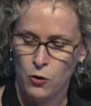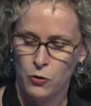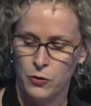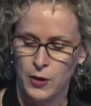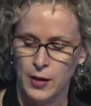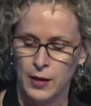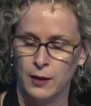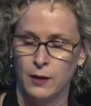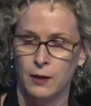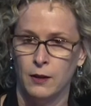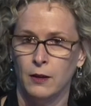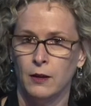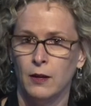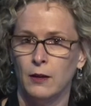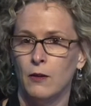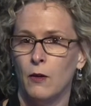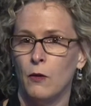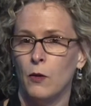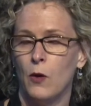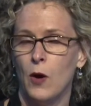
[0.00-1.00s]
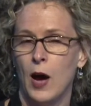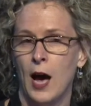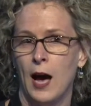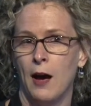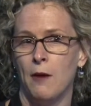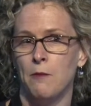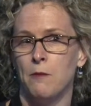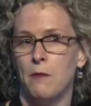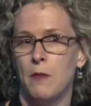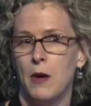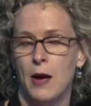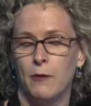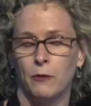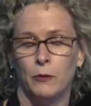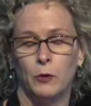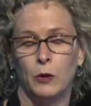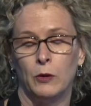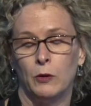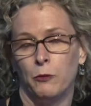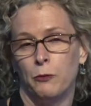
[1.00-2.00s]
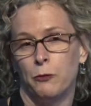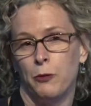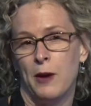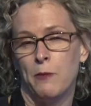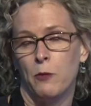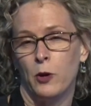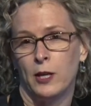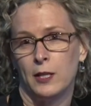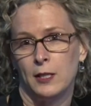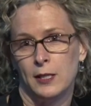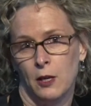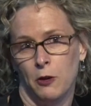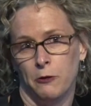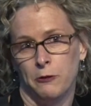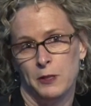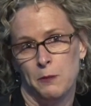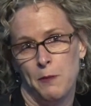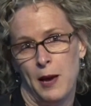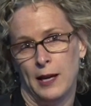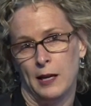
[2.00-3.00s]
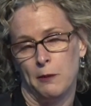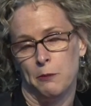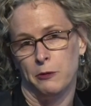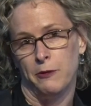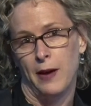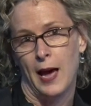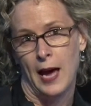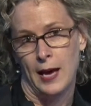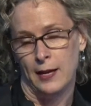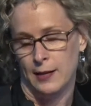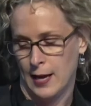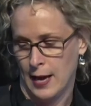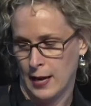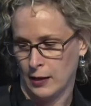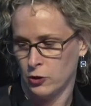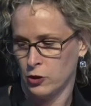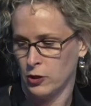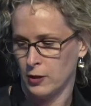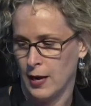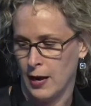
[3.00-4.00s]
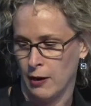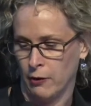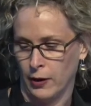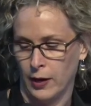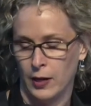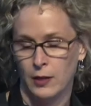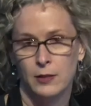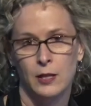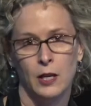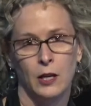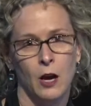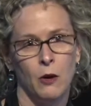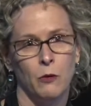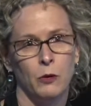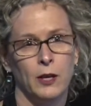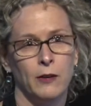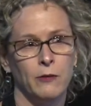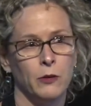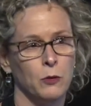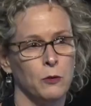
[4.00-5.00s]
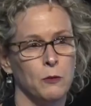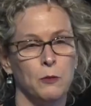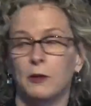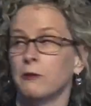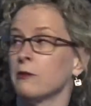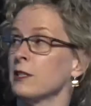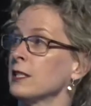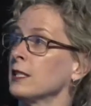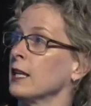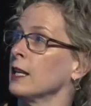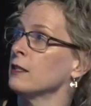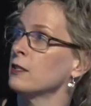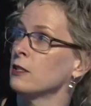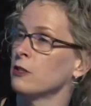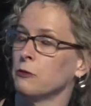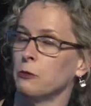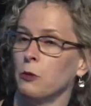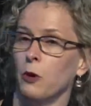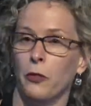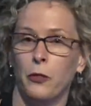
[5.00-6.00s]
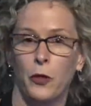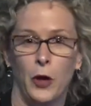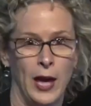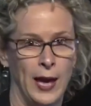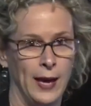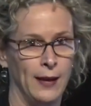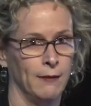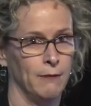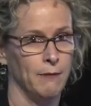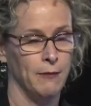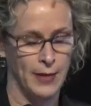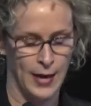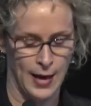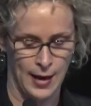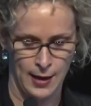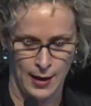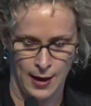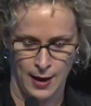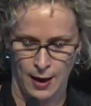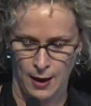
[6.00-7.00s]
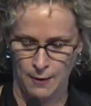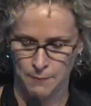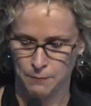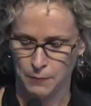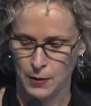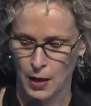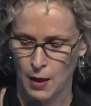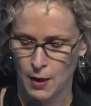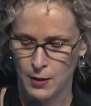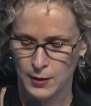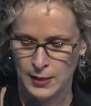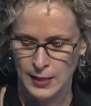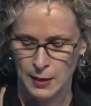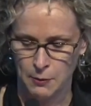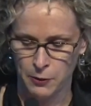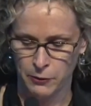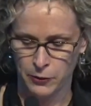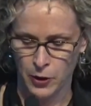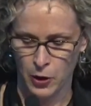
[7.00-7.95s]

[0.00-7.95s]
The framework itself is made up of 8 action areas, and I will give you a bit of a sense of what they are. Some of